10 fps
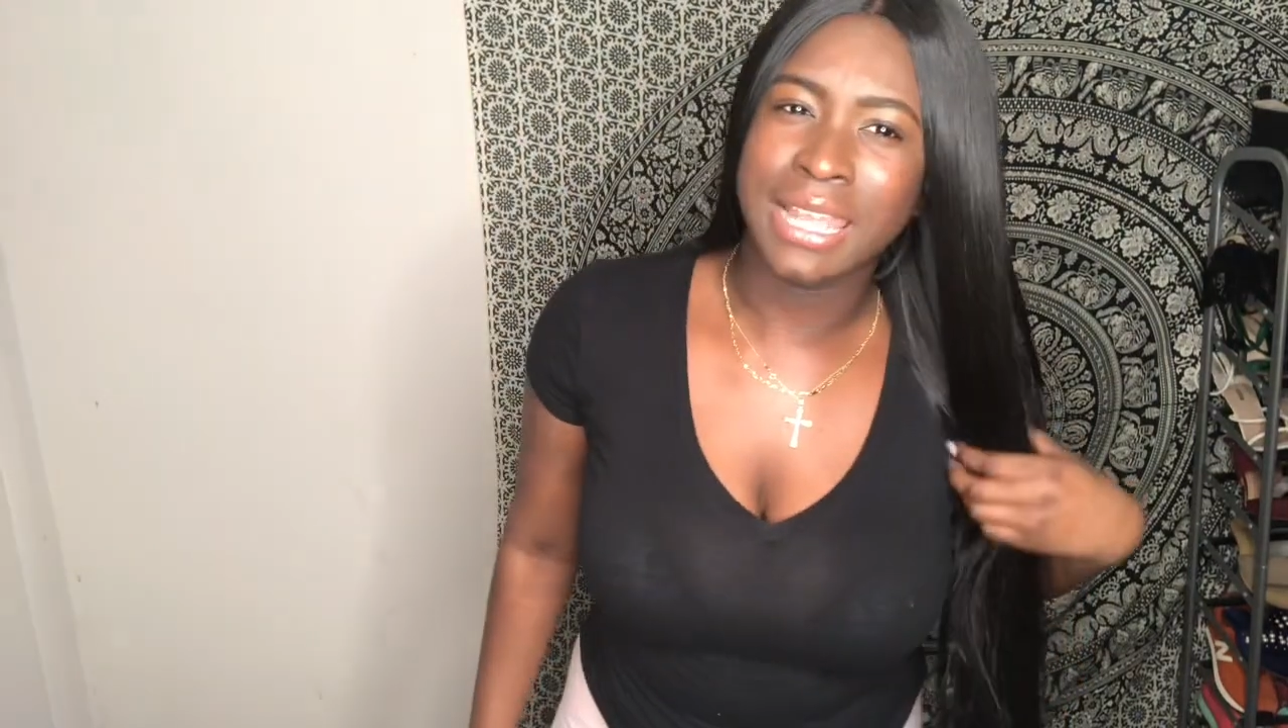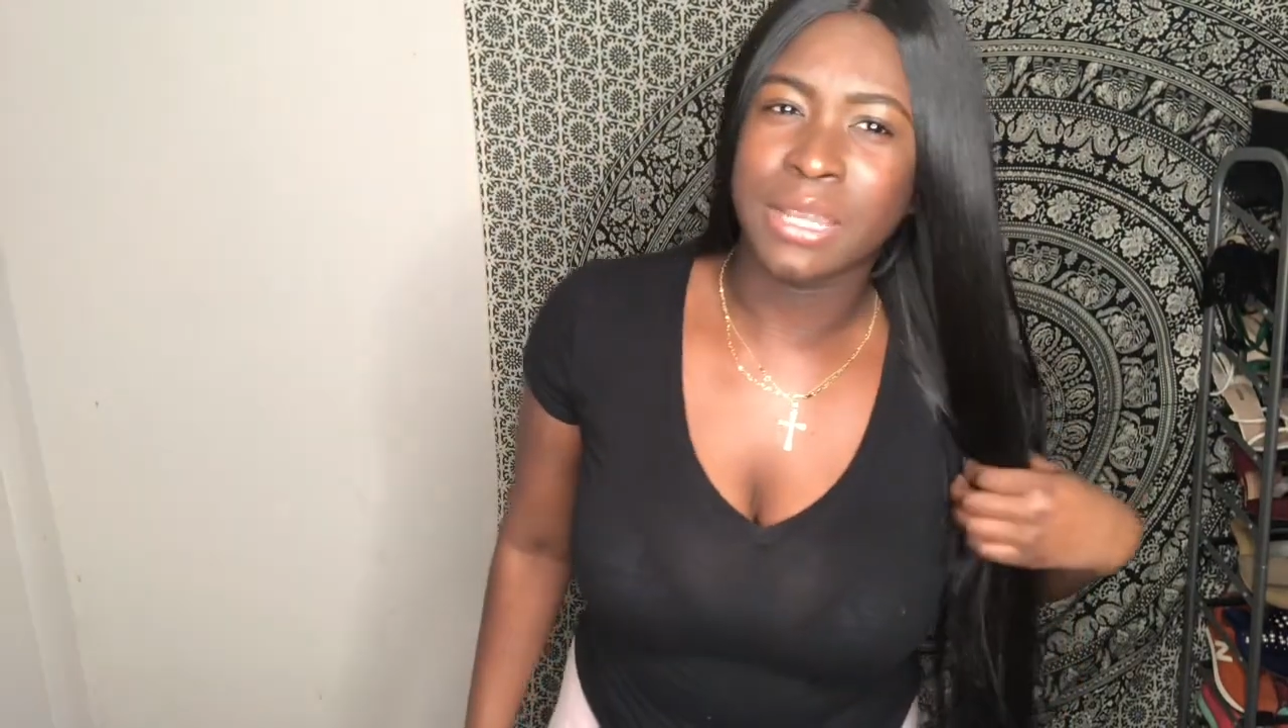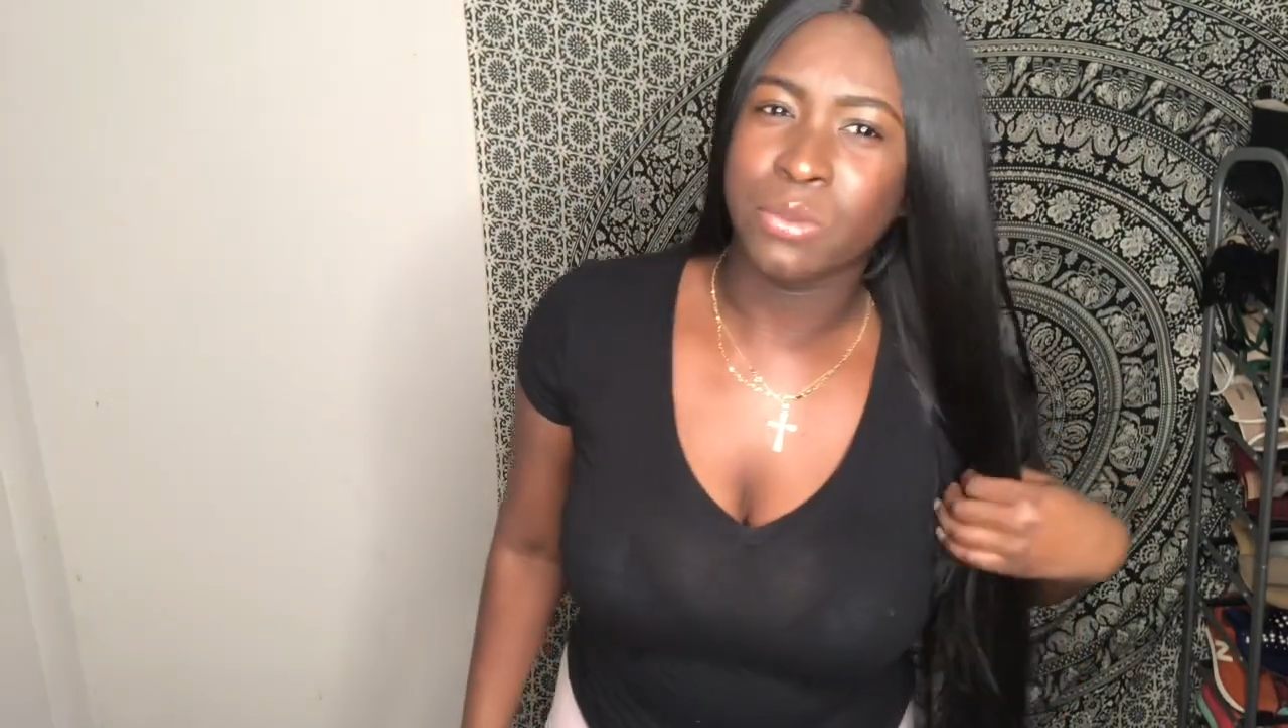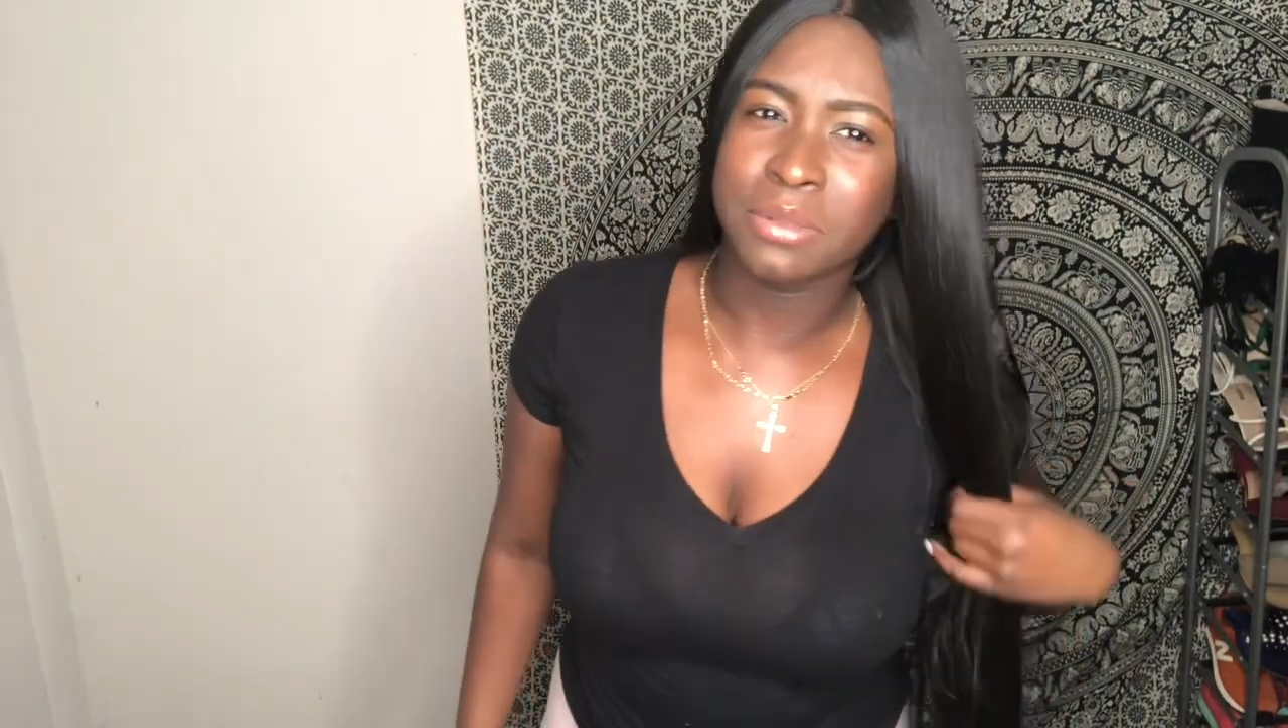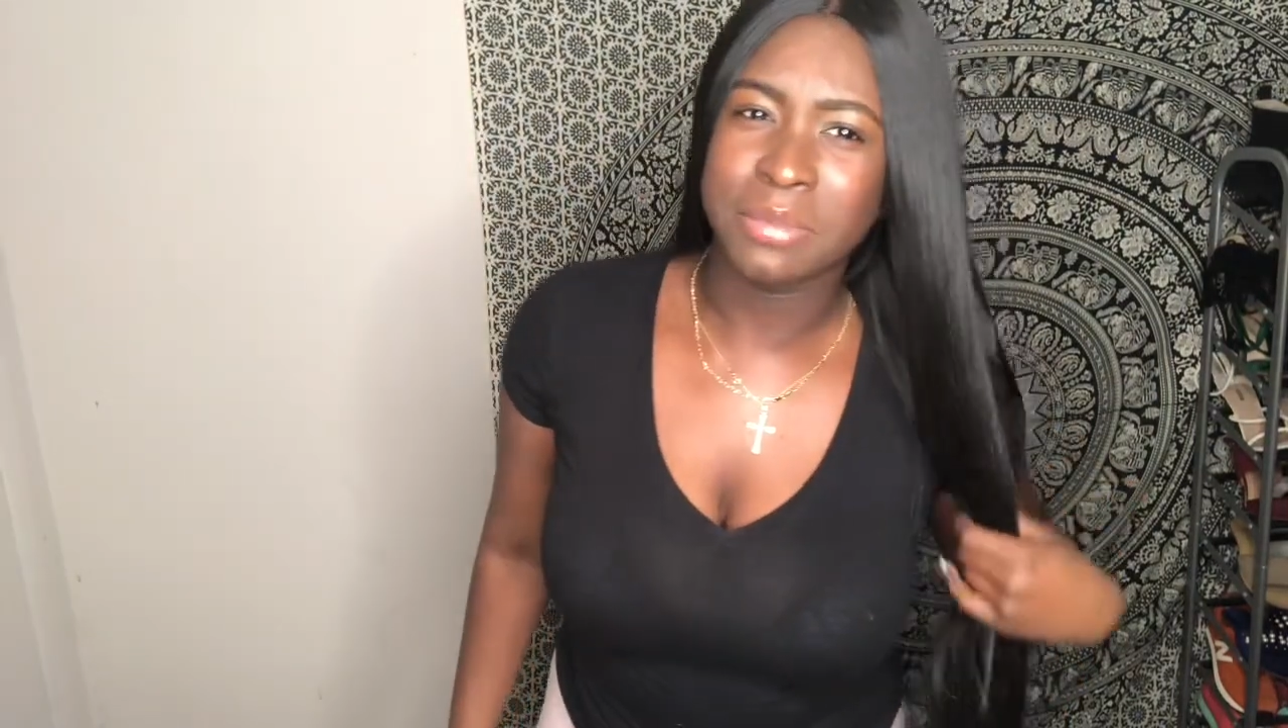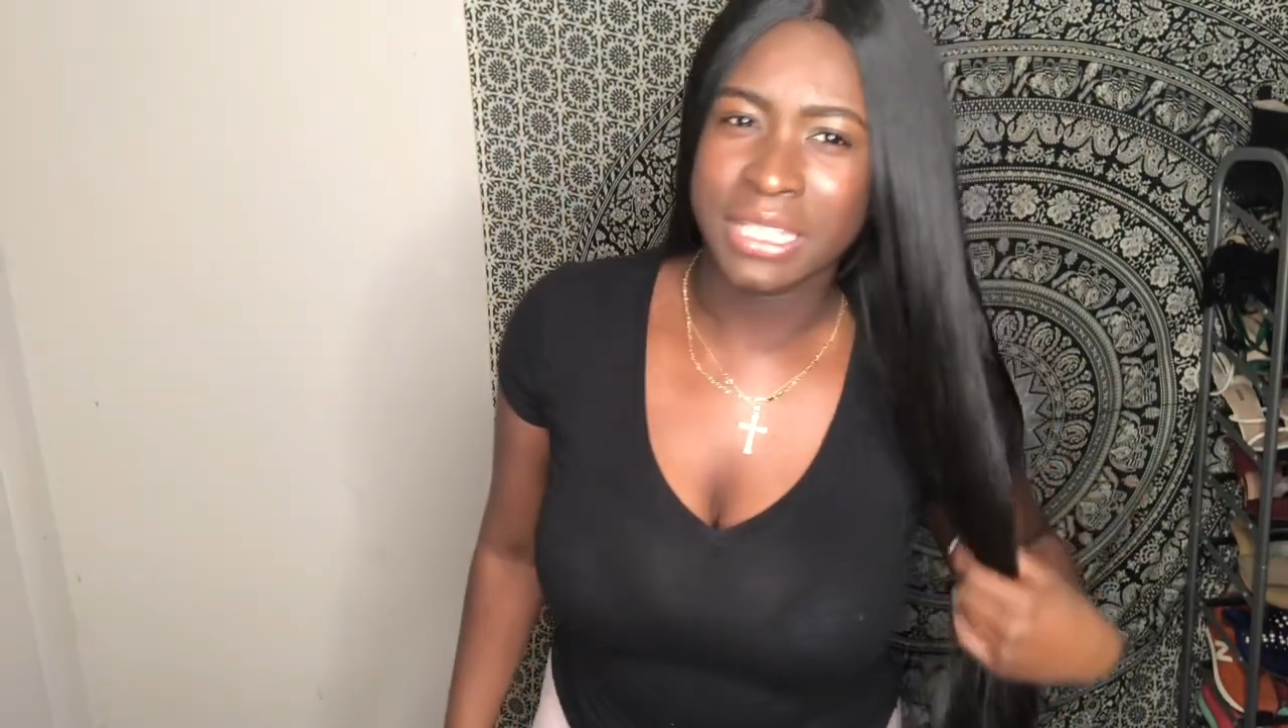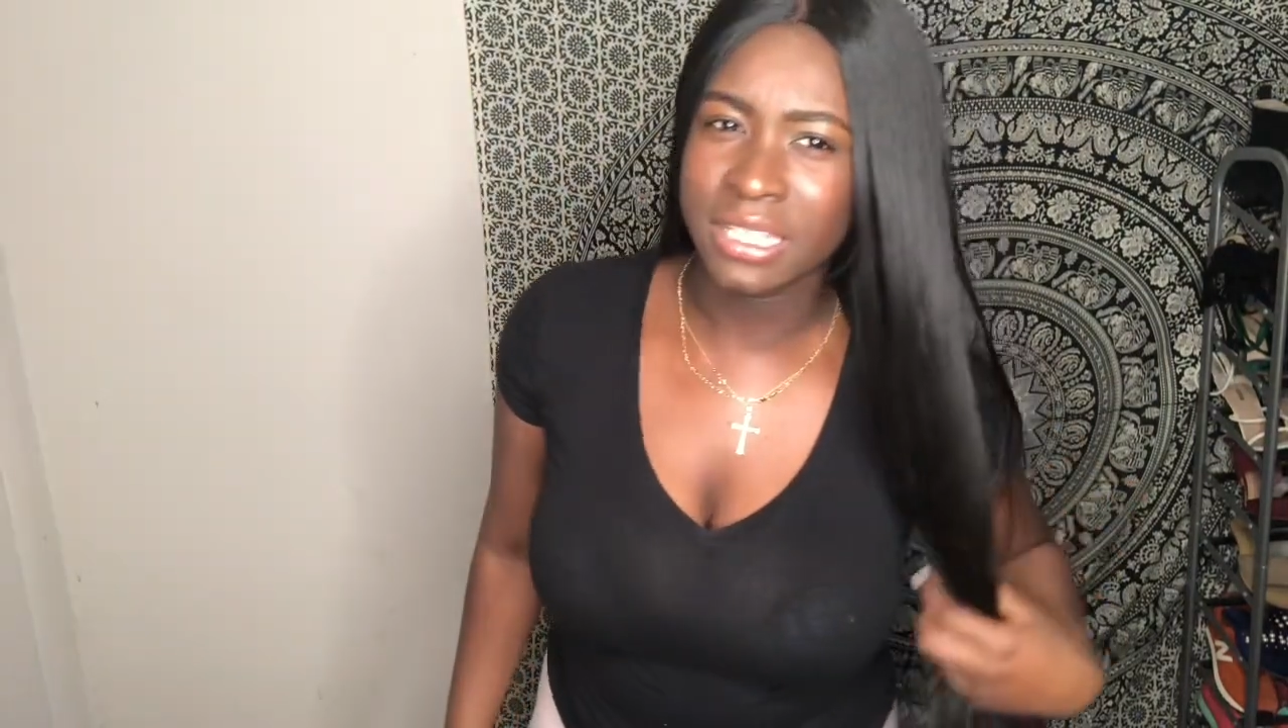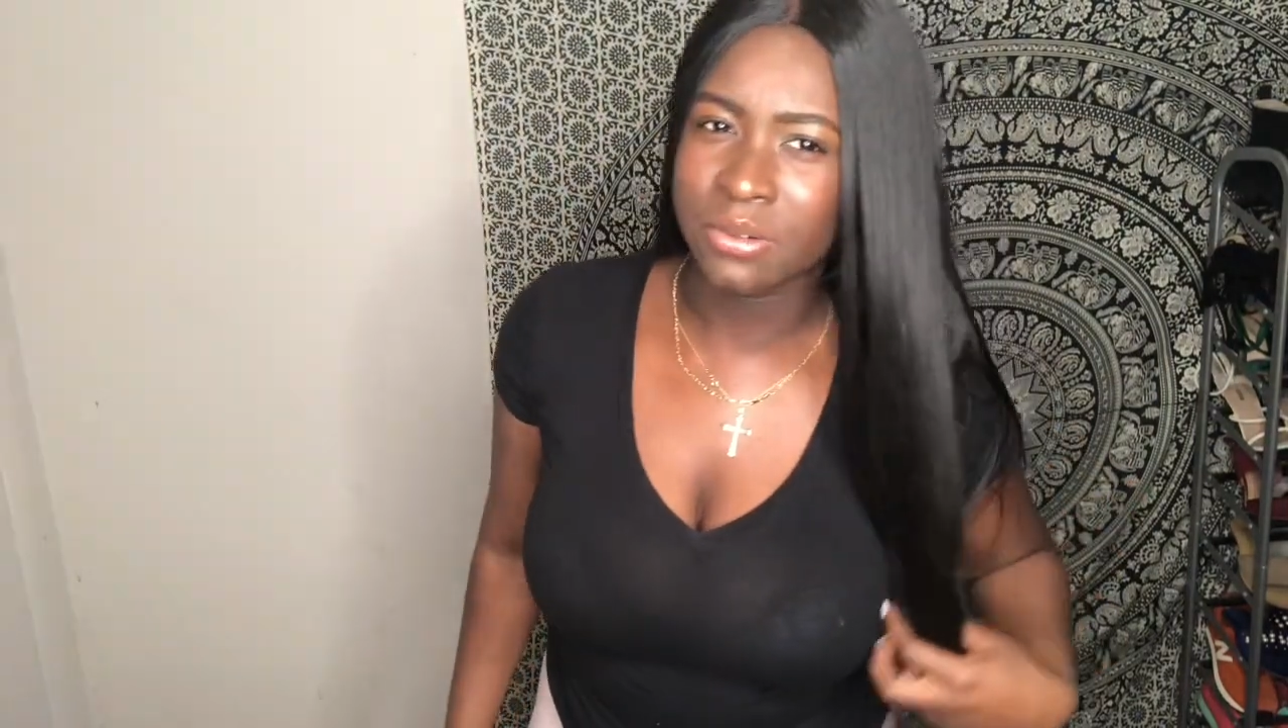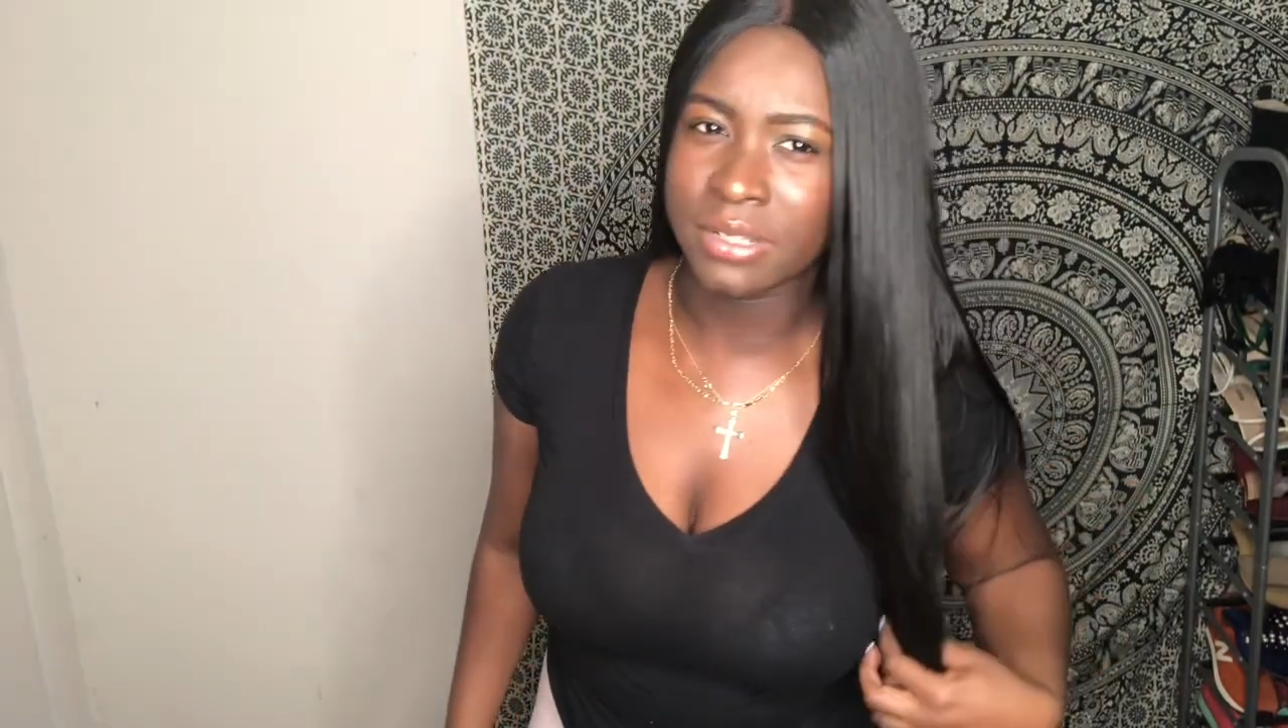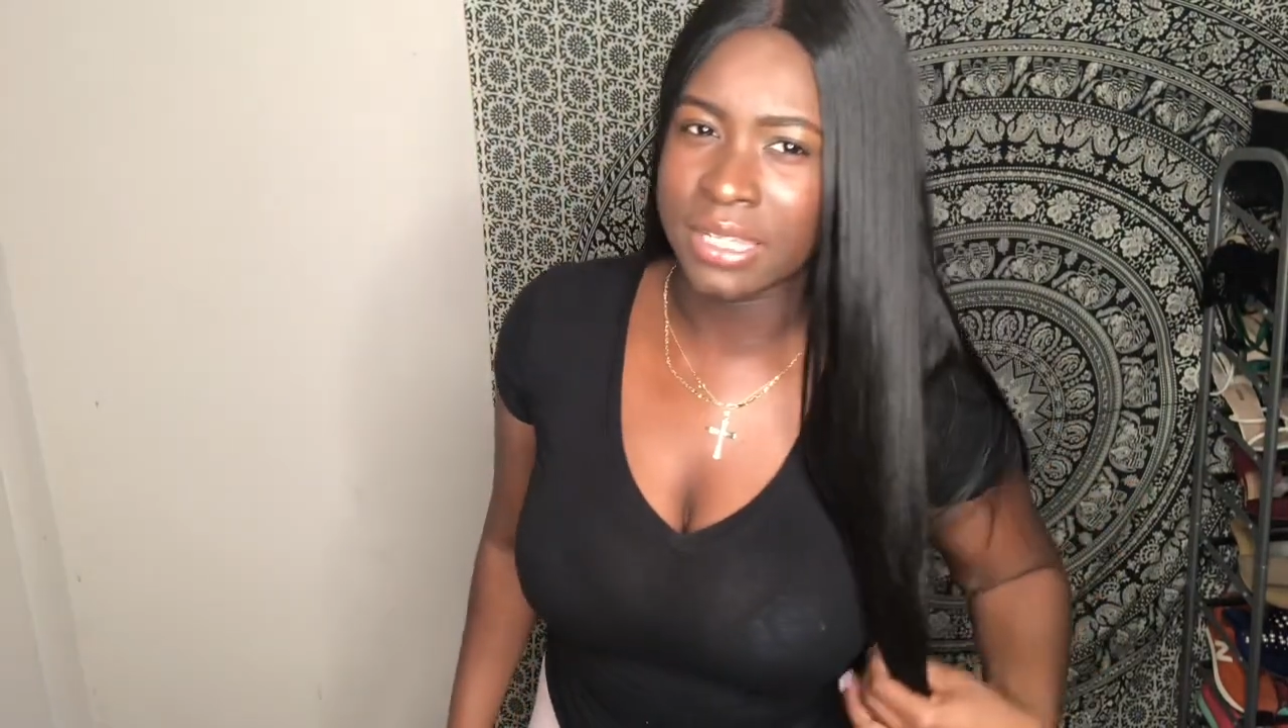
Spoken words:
like 1B